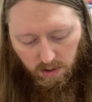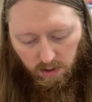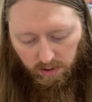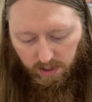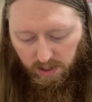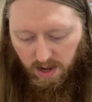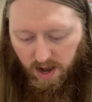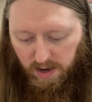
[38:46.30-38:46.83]

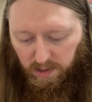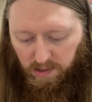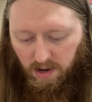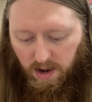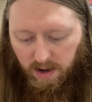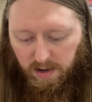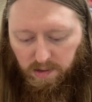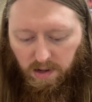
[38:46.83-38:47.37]
Little
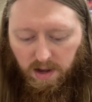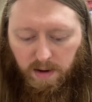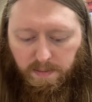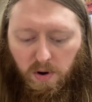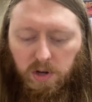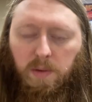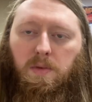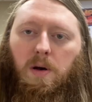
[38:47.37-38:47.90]
Einsteins and
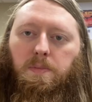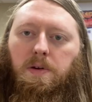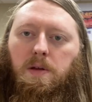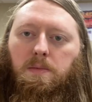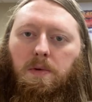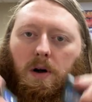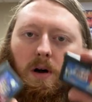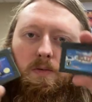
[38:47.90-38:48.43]
Pokemon
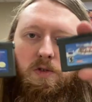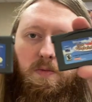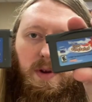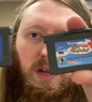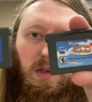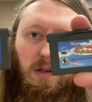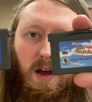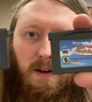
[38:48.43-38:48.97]
Pinball,
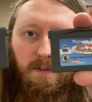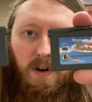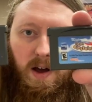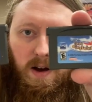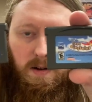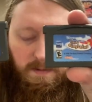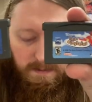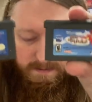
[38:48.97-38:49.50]
Ruby and
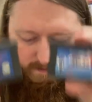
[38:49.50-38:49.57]
Sapphire.